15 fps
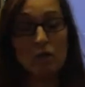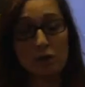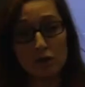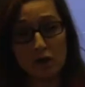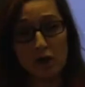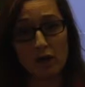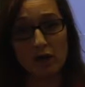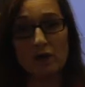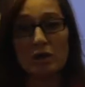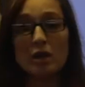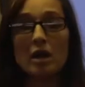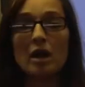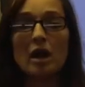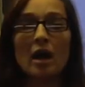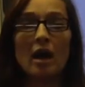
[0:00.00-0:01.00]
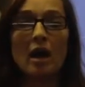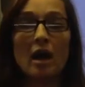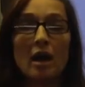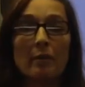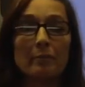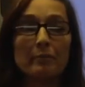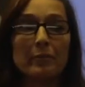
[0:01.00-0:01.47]
or daughter
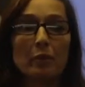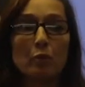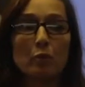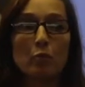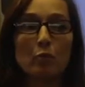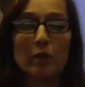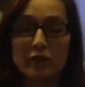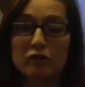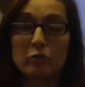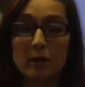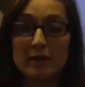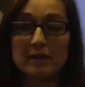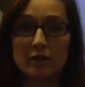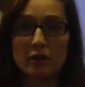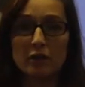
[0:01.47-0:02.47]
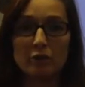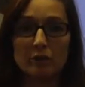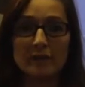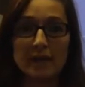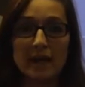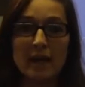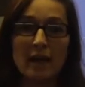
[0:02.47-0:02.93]
which ones are
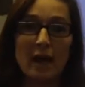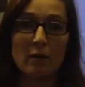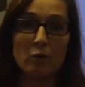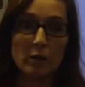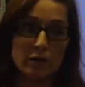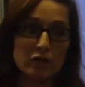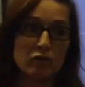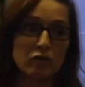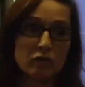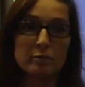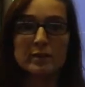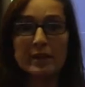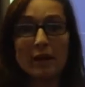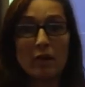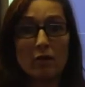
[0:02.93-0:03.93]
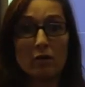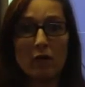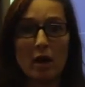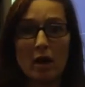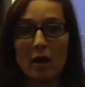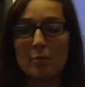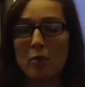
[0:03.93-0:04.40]
using it and which groups they're
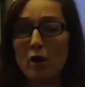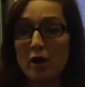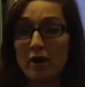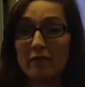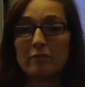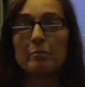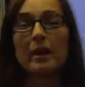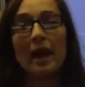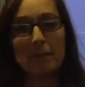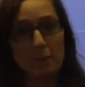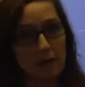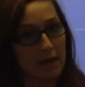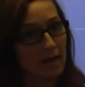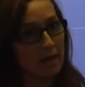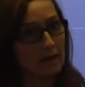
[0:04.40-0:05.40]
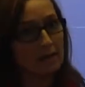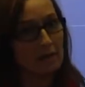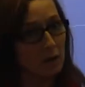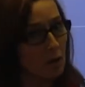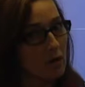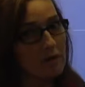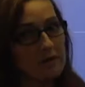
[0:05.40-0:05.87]
part of. But I'm going to get into
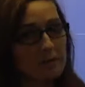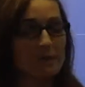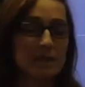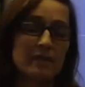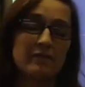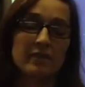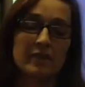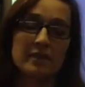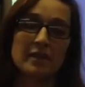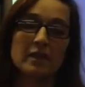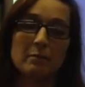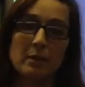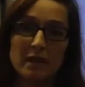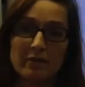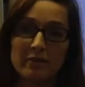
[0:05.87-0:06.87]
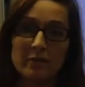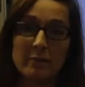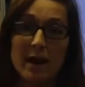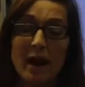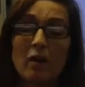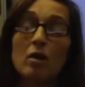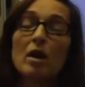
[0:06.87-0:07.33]
all the specifics in a minute from
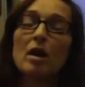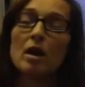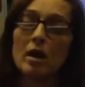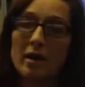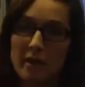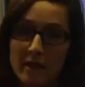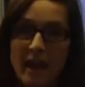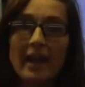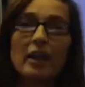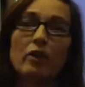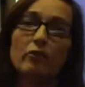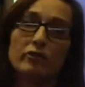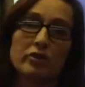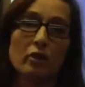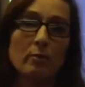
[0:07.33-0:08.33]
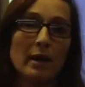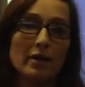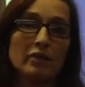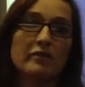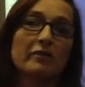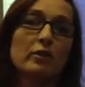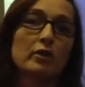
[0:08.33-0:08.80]
now. Thank you so much
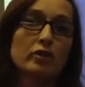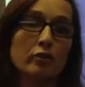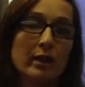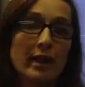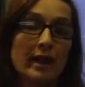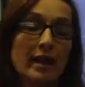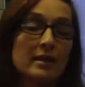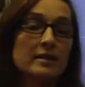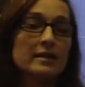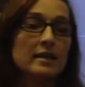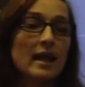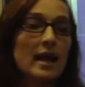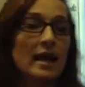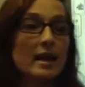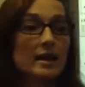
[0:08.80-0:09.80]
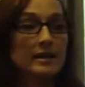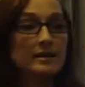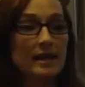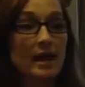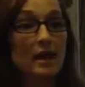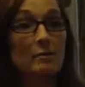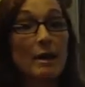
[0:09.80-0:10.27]
for joining us, and
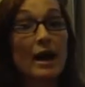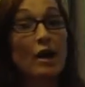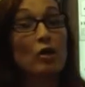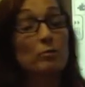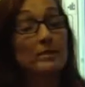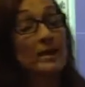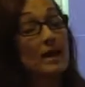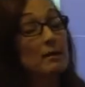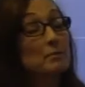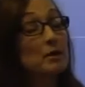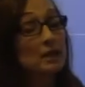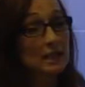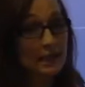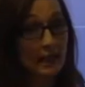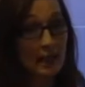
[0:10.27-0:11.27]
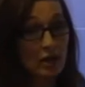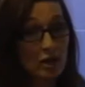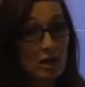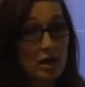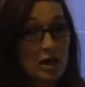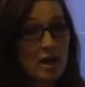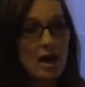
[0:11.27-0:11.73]
I hope that I'm clear
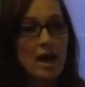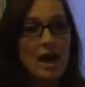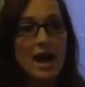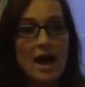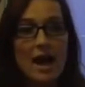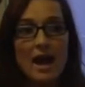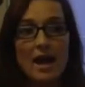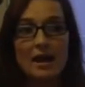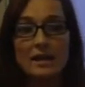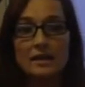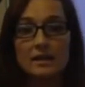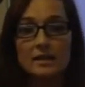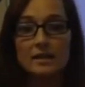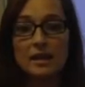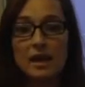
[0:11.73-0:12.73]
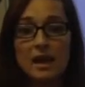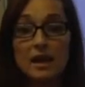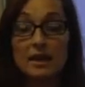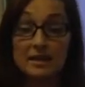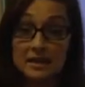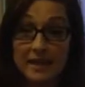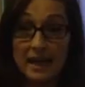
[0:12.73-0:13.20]
and
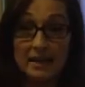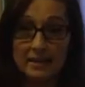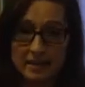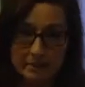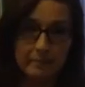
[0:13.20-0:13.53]
concise.